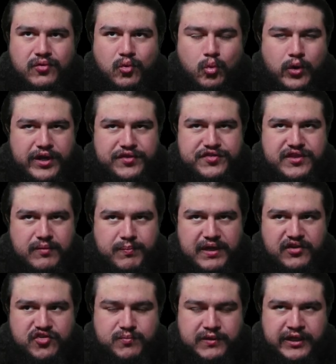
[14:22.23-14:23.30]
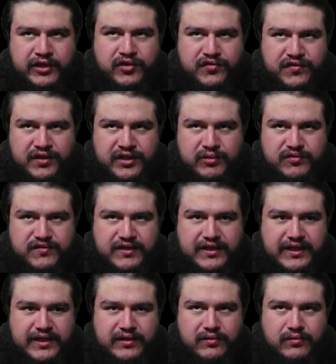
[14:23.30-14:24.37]
With the bass playing continuously
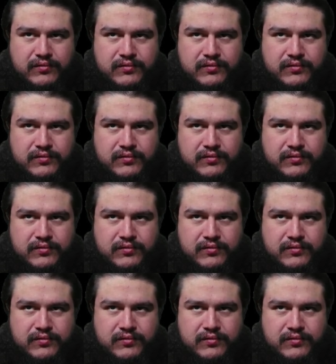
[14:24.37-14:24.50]
now.